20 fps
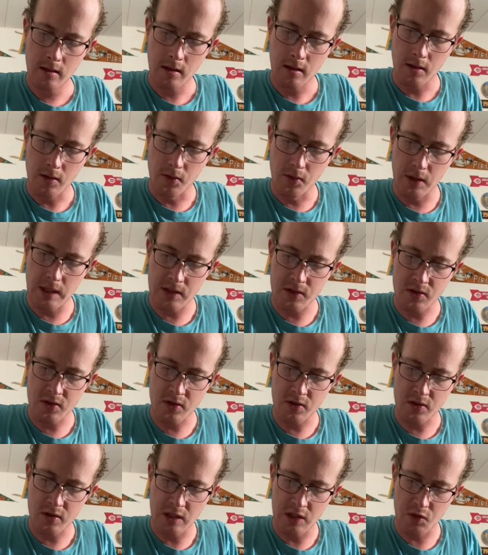
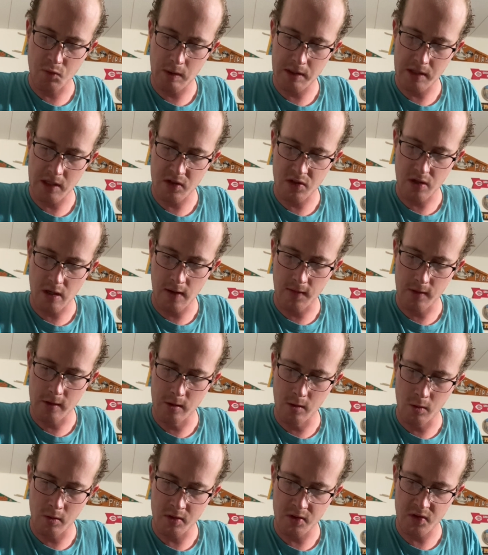This is what the sovereign
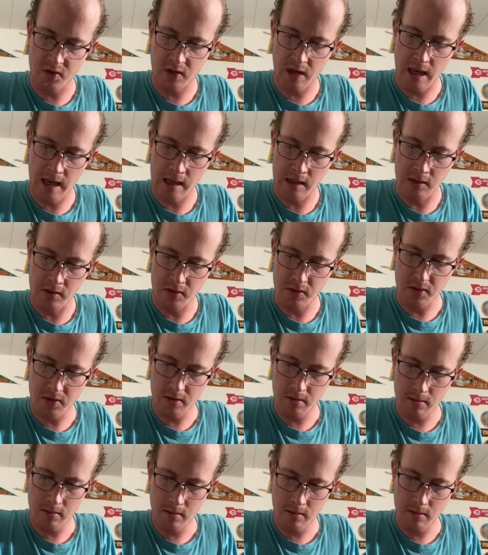Lord says.